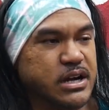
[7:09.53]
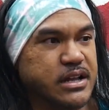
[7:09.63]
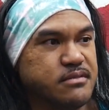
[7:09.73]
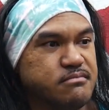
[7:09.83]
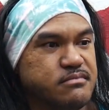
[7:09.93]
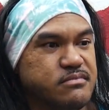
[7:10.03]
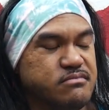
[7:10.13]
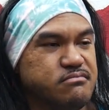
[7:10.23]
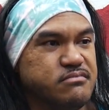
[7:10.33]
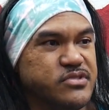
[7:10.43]
But
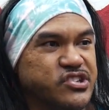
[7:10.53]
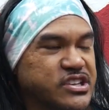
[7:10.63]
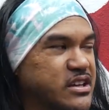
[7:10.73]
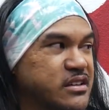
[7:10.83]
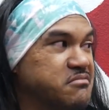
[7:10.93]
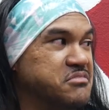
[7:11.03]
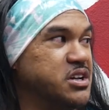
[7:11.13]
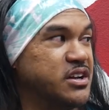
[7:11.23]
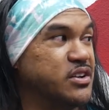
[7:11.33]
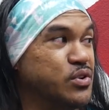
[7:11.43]
she
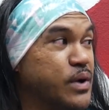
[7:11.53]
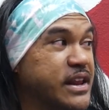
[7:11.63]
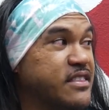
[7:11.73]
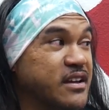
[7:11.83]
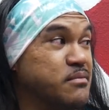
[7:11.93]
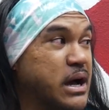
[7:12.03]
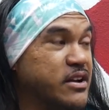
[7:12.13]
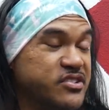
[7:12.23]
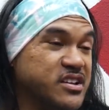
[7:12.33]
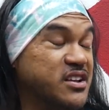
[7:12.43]
couldn't do anything about
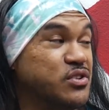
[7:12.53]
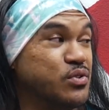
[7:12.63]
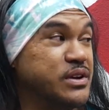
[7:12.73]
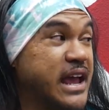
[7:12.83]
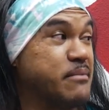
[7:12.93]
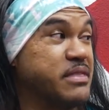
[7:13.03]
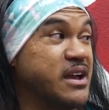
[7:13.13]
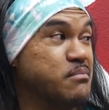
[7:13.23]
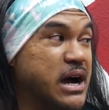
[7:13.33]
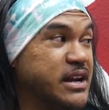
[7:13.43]
it. She couldn't do a damn
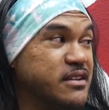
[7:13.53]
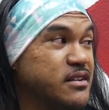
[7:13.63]
thing about